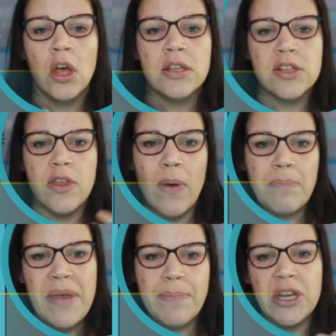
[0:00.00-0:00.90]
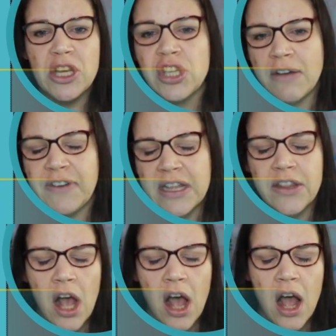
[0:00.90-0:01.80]
so that when people are shuffling
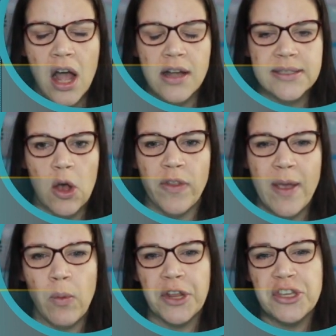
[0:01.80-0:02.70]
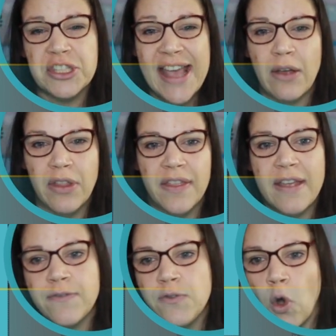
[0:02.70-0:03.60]
the cards or they want to just count that
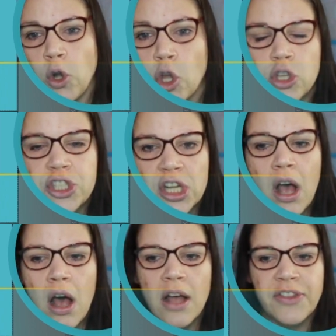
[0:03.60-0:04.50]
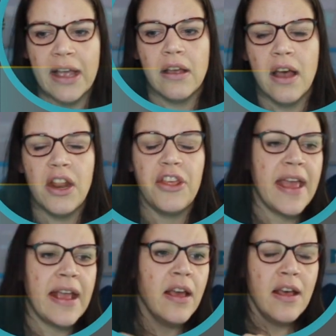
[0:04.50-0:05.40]
they've not lost a card, that kind of
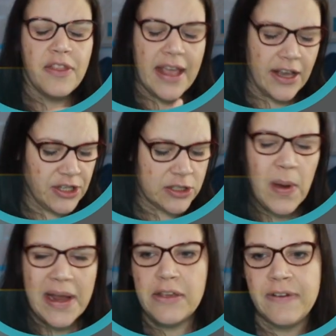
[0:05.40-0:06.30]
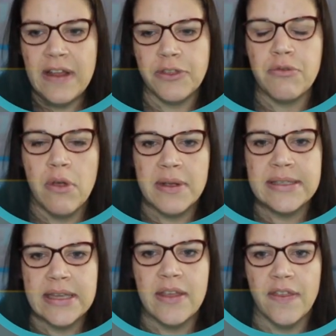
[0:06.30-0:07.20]
thing, they can just quickly flick through
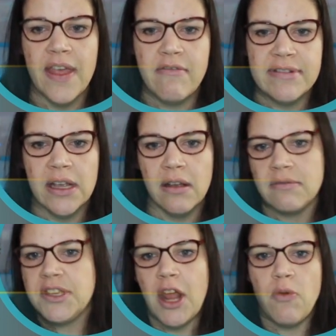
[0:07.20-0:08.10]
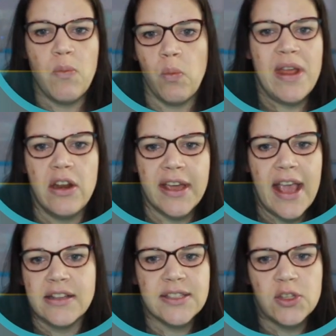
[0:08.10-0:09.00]
and see that there is a, you know, we're
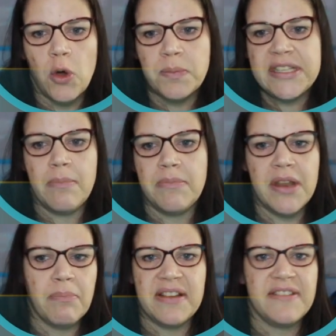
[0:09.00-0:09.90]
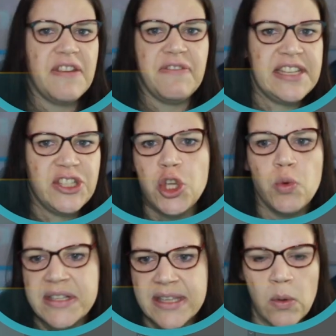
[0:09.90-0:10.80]
looking at top tip number
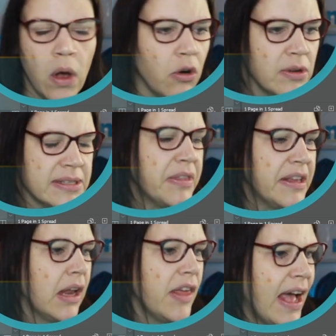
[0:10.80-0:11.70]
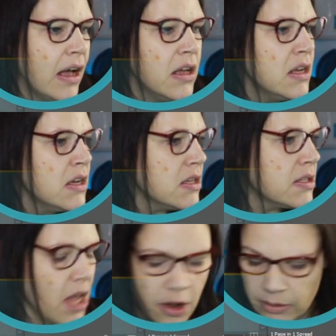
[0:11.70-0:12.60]
52 as it were, or something like that.
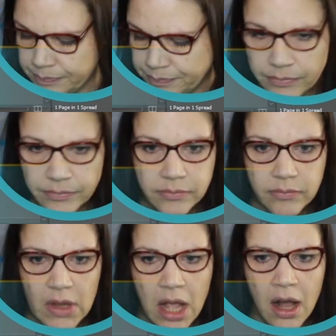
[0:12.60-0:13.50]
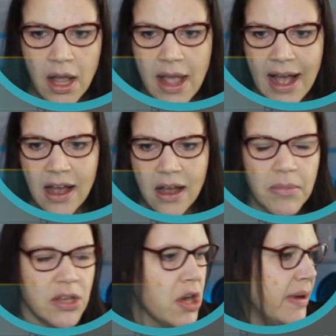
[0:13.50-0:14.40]
So I
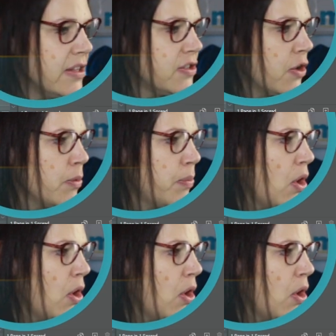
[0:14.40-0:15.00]
am going to